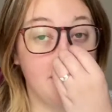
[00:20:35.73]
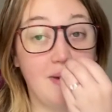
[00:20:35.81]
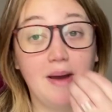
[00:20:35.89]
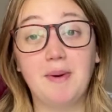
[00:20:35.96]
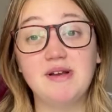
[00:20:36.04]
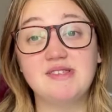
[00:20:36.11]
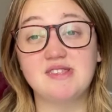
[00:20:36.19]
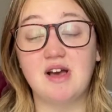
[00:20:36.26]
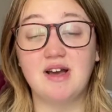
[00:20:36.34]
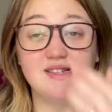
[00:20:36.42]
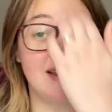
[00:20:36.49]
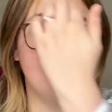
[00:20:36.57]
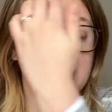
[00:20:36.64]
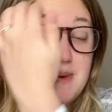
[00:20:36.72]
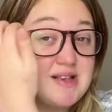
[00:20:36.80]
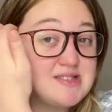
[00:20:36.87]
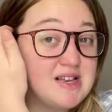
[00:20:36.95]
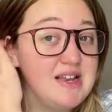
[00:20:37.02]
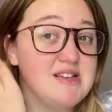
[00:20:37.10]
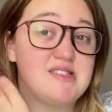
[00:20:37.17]
The Magpie Society is
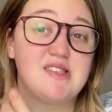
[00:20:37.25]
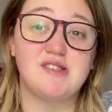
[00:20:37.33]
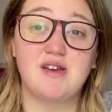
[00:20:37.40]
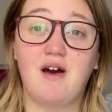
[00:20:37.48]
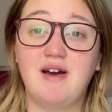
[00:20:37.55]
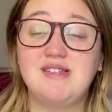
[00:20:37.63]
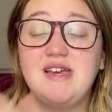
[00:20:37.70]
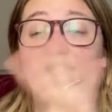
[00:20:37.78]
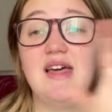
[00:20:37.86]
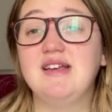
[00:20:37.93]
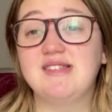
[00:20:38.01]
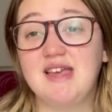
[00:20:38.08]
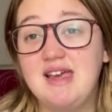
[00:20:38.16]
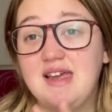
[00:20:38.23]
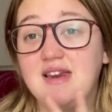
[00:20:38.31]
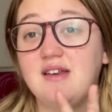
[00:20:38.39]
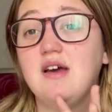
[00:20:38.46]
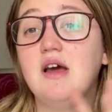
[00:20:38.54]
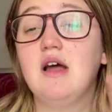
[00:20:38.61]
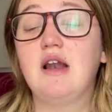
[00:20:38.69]
basically a society that is in,
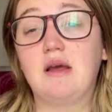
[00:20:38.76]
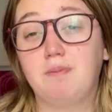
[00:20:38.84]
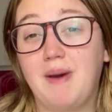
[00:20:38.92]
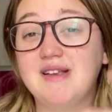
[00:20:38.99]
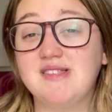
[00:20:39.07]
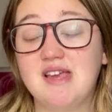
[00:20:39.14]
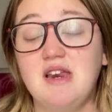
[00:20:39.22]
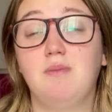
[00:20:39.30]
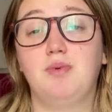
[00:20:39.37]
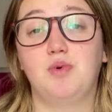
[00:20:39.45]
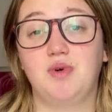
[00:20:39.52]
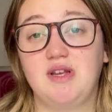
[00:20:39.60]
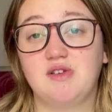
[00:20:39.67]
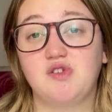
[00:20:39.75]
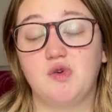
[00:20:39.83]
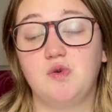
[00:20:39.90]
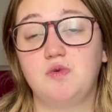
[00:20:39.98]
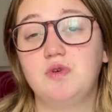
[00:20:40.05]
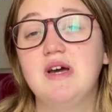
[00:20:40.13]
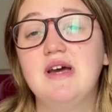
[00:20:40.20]
like, based in a boarding
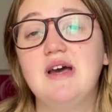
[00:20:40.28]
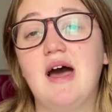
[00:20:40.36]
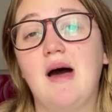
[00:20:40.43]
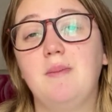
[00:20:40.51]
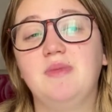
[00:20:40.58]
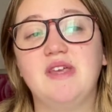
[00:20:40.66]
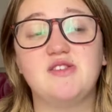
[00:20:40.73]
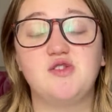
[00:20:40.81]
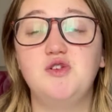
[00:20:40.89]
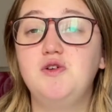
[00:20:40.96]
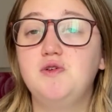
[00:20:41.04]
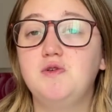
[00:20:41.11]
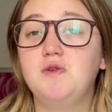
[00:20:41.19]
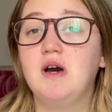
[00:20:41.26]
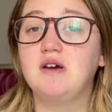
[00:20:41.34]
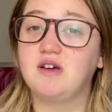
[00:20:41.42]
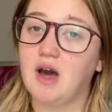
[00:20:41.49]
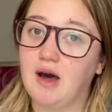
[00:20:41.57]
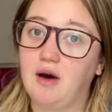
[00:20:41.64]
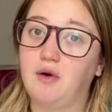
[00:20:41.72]
school. This new
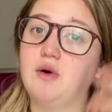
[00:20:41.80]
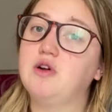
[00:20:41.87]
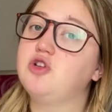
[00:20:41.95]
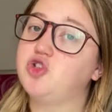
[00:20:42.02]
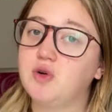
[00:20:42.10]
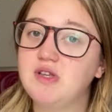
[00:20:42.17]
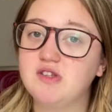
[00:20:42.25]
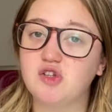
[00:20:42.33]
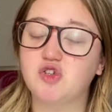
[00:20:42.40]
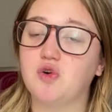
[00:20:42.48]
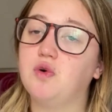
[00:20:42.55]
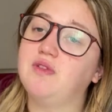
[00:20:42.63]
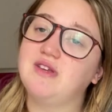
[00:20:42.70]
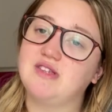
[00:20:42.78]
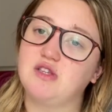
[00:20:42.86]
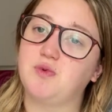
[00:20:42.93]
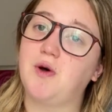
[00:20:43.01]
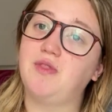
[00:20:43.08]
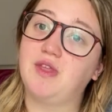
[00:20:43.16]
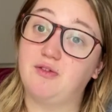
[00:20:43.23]
girl joins the school. This is
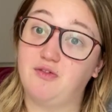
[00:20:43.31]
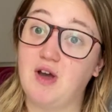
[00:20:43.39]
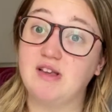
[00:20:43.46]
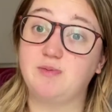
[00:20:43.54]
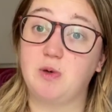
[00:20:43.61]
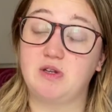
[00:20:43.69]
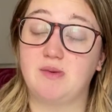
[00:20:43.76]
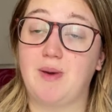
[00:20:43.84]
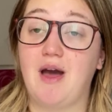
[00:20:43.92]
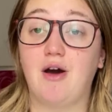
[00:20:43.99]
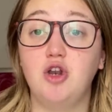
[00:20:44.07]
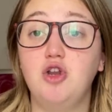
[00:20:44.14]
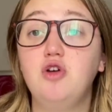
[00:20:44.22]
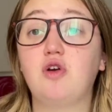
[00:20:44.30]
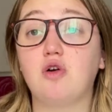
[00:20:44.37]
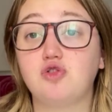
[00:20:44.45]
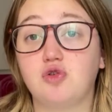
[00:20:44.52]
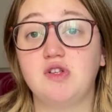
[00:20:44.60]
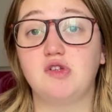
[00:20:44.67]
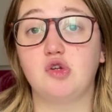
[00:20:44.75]
what the first book's about. A new girl
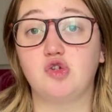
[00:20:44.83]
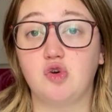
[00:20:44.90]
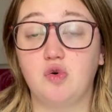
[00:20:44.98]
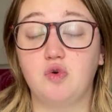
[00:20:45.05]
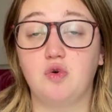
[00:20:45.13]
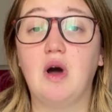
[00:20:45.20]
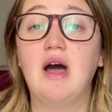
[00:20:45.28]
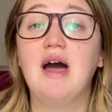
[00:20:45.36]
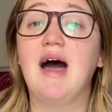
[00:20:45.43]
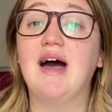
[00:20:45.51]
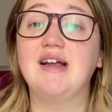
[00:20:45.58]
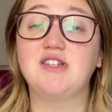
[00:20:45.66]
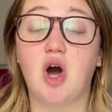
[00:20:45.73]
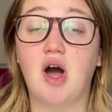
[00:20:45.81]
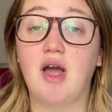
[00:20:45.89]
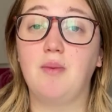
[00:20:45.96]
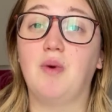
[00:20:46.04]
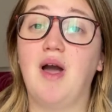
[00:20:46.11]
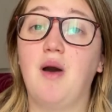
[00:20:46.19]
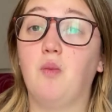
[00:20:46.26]
joins the school at a
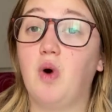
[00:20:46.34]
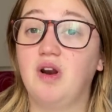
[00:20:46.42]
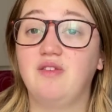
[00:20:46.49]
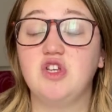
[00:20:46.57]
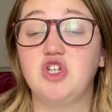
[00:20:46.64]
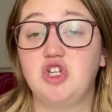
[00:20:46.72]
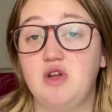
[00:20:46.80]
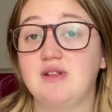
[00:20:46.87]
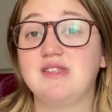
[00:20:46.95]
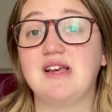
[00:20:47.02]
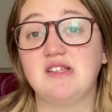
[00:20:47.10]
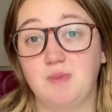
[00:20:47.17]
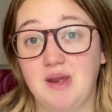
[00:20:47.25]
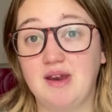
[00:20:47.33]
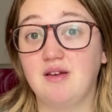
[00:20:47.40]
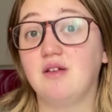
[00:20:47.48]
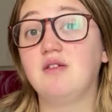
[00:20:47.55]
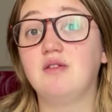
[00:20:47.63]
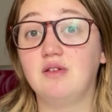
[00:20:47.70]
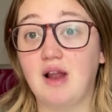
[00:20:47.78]
time where one of the students has been,
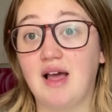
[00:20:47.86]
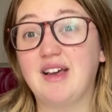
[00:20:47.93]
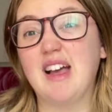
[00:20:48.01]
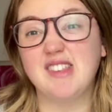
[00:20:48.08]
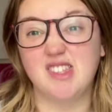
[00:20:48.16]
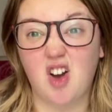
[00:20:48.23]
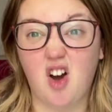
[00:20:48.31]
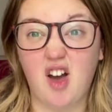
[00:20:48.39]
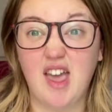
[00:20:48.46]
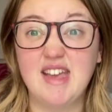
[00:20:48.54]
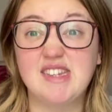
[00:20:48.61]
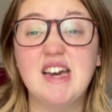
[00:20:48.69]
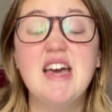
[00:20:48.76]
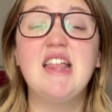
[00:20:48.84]
like, has died.